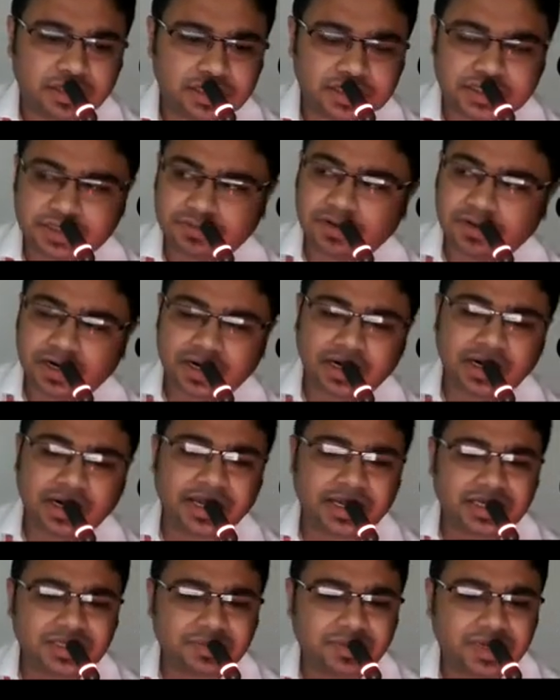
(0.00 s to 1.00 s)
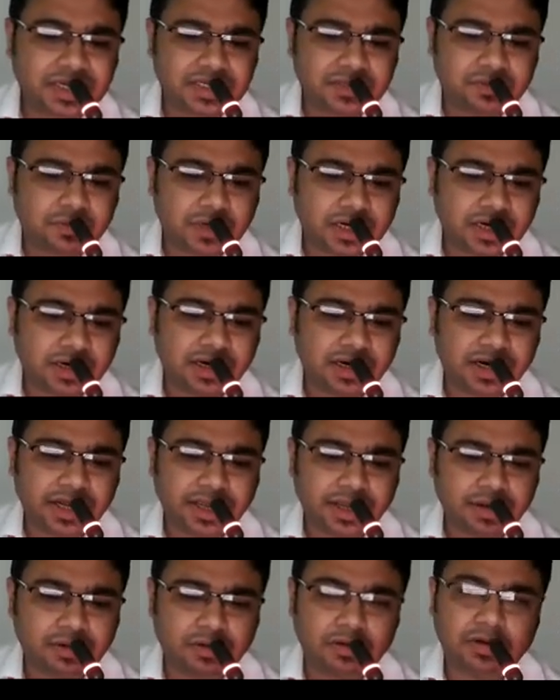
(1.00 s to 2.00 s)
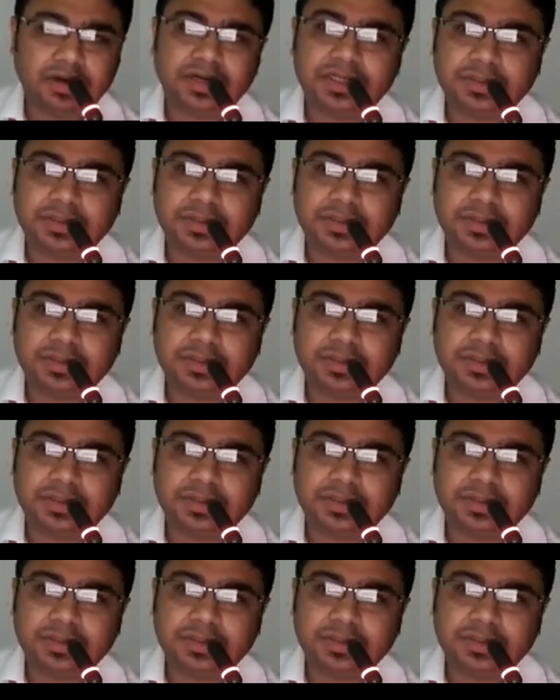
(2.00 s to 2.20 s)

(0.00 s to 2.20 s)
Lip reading: This one DSB is 1 day old